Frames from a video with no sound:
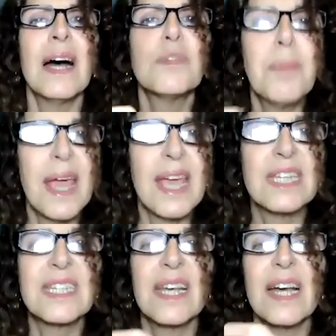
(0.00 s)
a
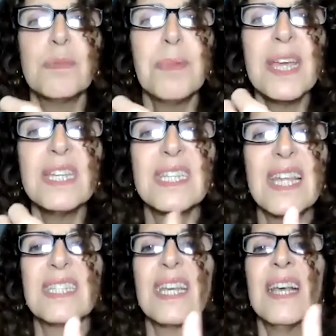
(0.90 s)
space
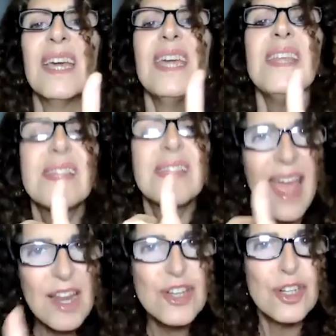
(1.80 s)
that
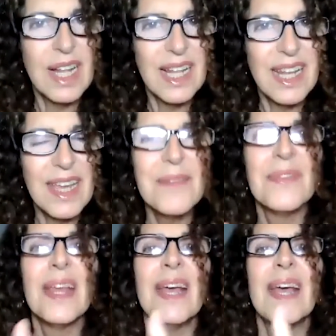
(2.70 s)
intentionally
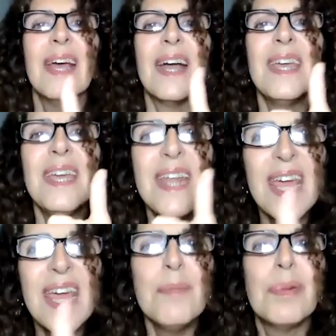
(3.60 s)

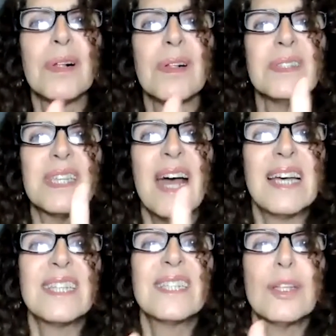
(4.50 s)
enables
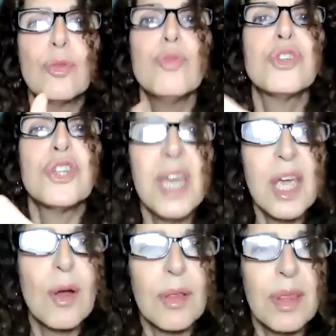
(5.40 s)
us to
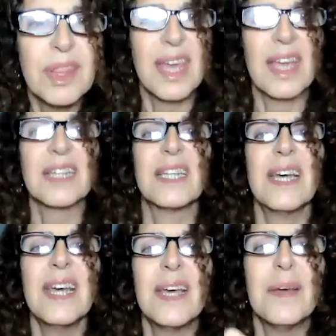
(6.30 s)
share things,
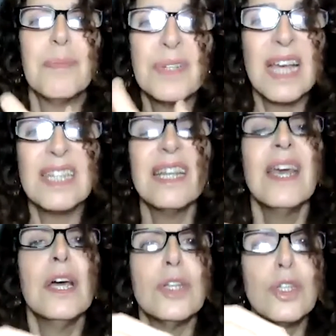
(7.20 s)

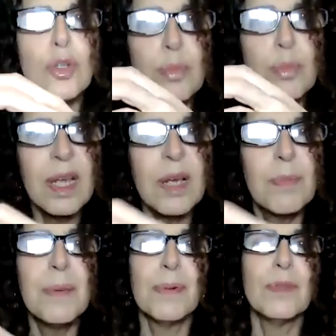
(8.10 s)
precisely to bring
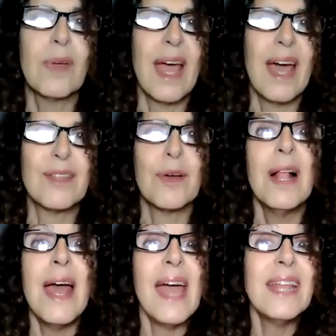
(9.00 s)
people together.
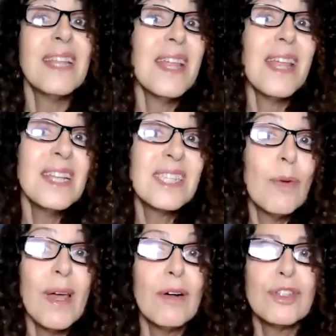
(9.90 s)
And it's a
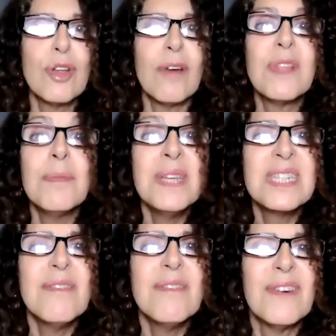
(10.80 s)
way also of
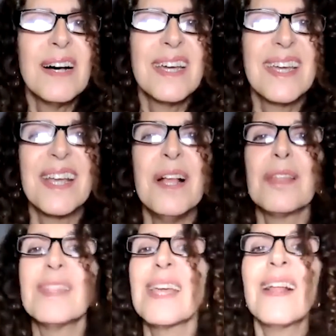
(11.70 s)
demystifying
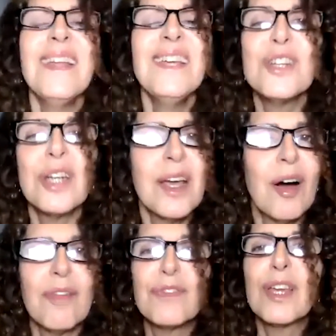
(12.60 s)
the cliche
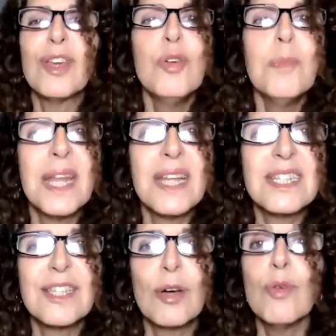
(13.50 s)
of the
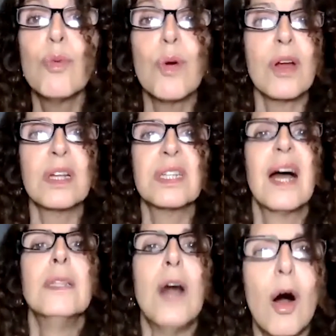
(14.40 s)
humanist who works
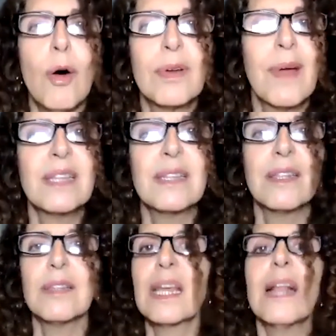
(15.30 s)
alone, right?
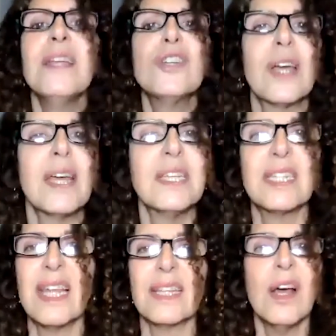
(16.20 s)
The cliche
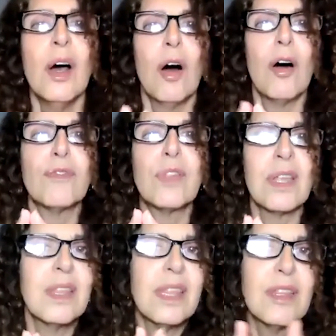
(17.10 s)
is that of
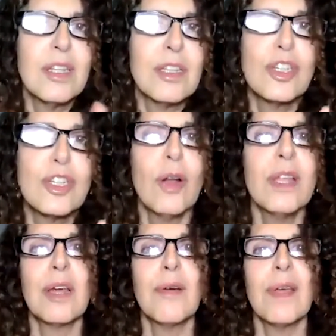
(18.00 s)
the
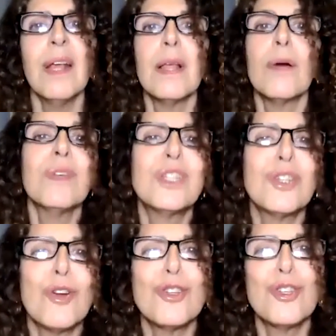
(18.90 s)
solitary
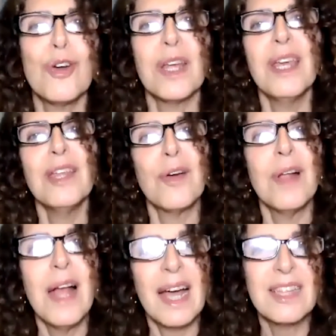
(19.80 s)
researcher,
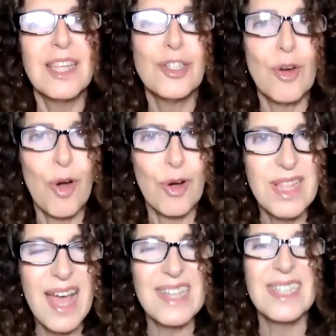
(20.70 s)
either at his or her
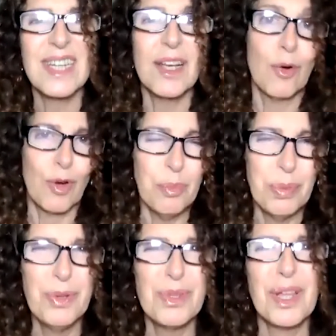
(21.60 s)
desk or
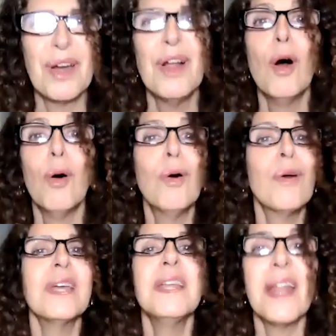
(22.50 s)
computer
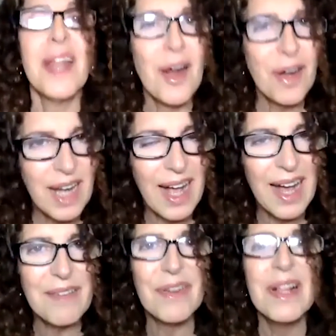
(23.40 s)
or in an
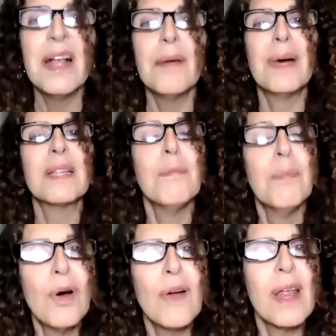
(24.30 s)
archive. But
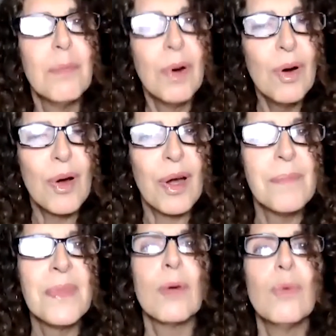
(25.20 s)
more and more,
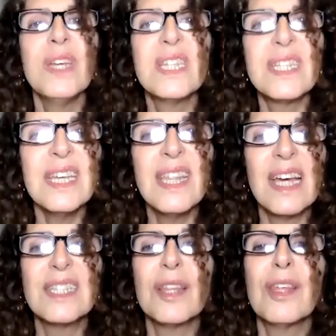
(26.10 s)
we see
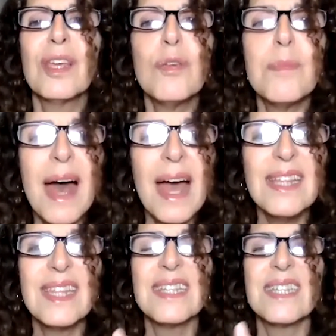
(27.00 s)
that the
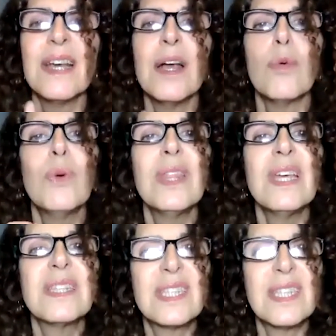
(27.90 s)
humanities, with
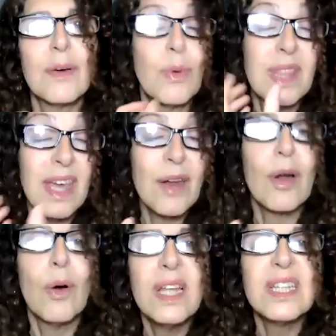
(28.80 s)
their
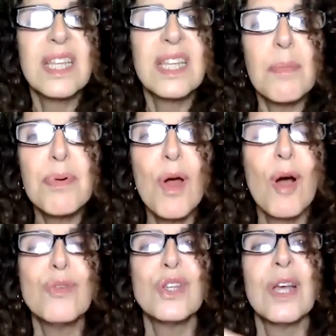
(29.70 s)
holistic
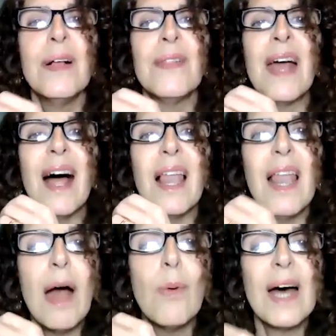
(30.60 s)
approach,
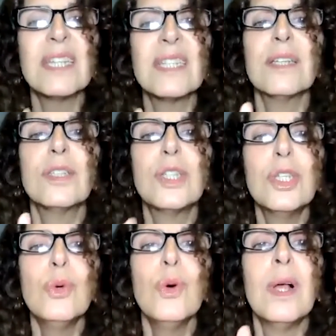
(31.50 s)
allow us
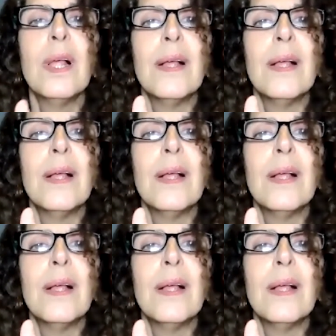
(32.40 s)
to